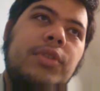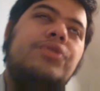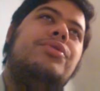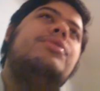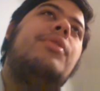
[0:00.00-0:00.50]

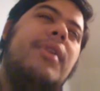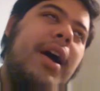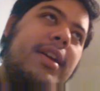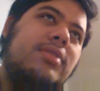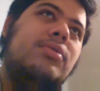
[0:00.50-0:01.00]
junior
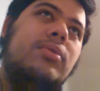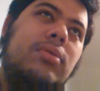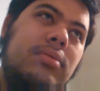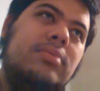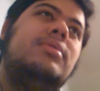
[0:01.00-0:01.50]
high school,
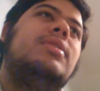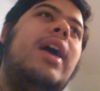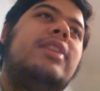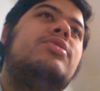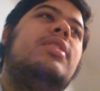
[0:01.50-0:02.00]

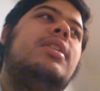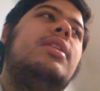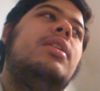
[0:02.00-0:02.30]
actually.